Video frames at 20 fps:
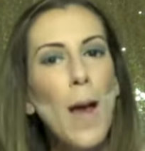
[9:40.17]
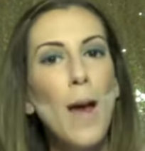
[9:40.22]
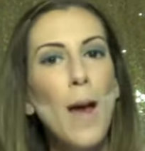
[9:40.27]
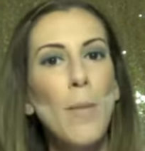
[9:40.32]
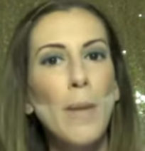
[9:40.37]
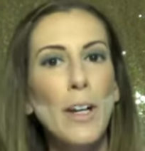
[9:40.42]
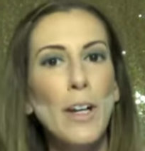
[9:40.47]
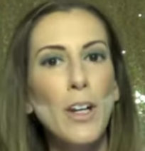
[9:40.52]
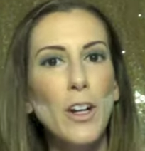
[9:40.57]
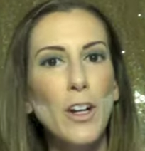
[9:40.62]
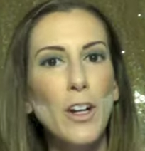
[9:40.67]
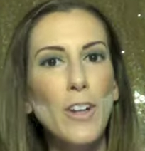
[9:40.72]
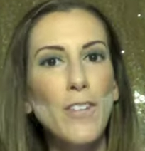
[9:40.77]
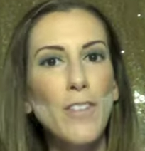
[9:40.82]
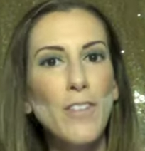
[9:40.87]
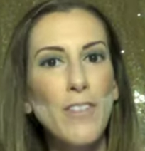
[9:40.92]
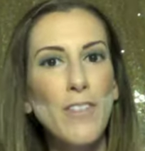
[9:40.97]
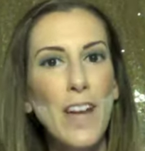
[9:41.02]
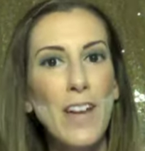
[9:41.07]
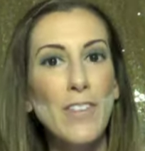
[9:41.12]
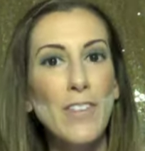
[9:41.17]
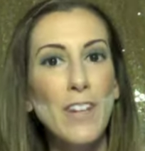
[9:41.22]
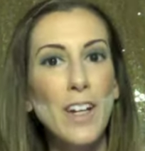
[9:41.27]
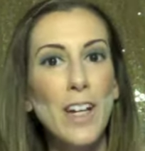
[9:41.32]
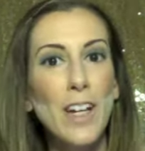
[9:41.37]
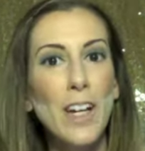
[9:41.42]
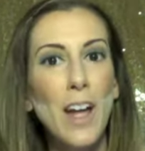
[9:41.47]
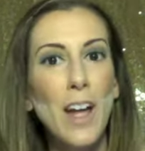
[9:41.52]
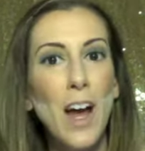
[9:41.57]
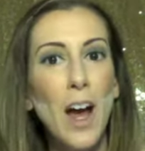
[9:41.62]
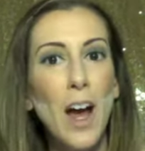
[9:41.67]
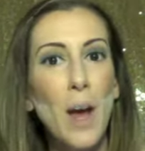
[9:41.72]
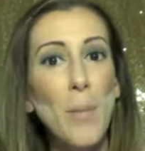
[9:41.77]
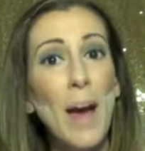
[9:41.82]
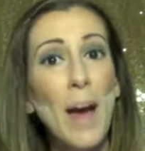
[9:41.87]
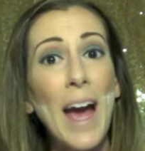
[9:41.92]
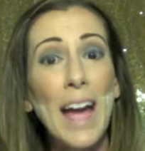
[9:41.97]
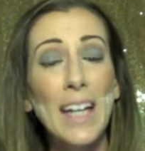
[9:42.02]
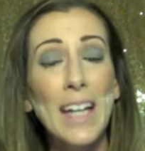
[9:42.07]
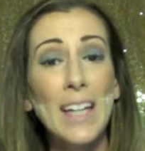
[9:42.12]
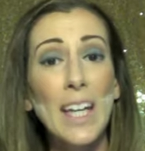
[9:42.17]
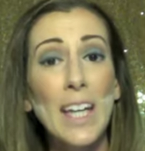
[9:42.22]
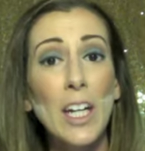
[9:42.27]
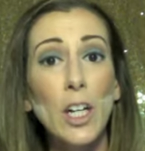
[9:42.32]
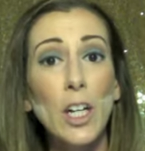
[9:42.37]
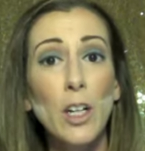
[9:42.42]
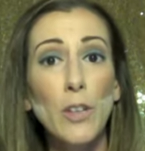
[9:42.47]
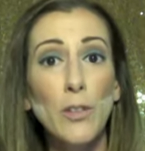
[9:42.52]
My current favorite highlighter